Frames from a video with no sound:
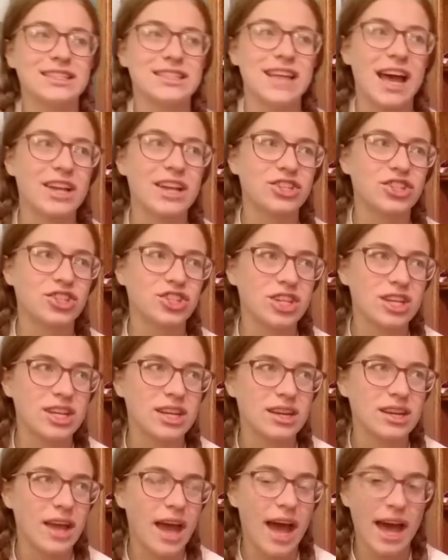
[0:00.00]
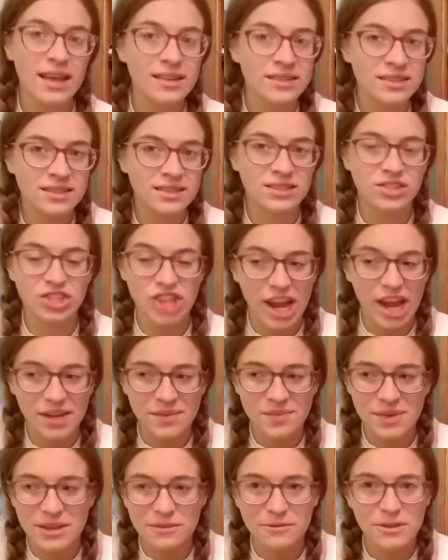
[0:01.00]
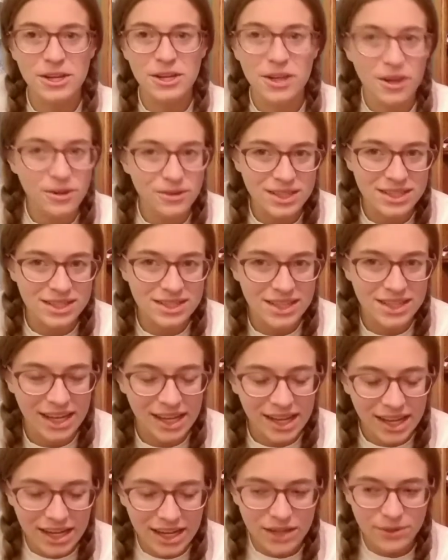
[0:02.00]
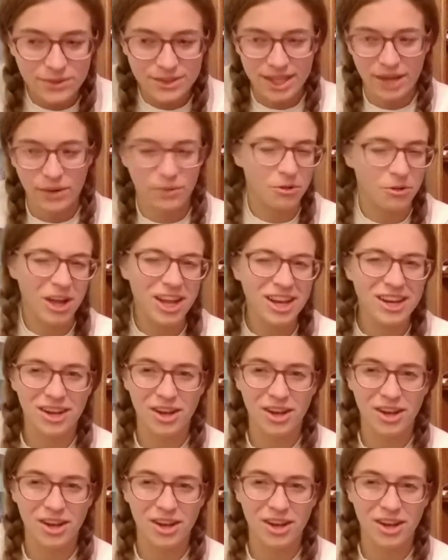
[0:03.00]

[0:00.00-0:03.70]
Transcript: and she asks Jackaby if he noticed it, and he was like, "What?